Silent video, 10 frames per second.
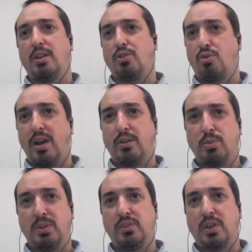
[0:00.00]
Trying to
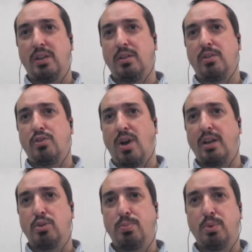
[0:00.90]
be standard,
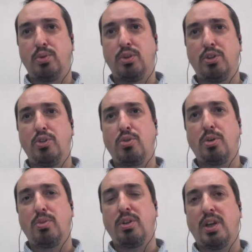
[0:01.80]
trying to put the new
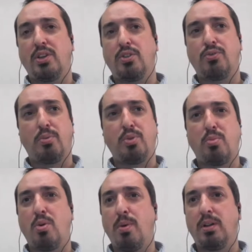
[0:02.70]
communications from your
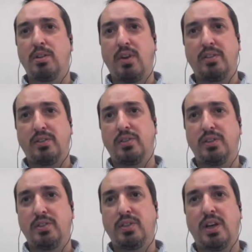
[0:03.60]
mobile devices
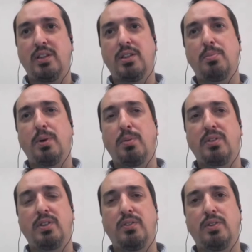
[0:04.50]
inside the public
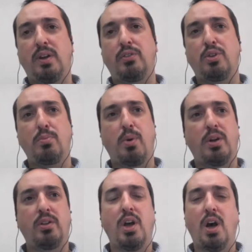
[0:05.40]
safety answering
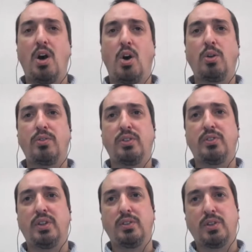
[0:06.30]
point. All of
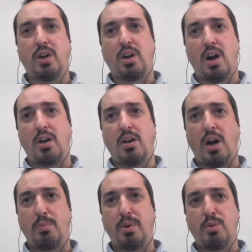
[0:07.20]
these things
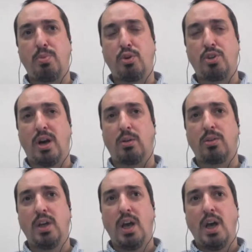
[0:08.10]
are being pushed out.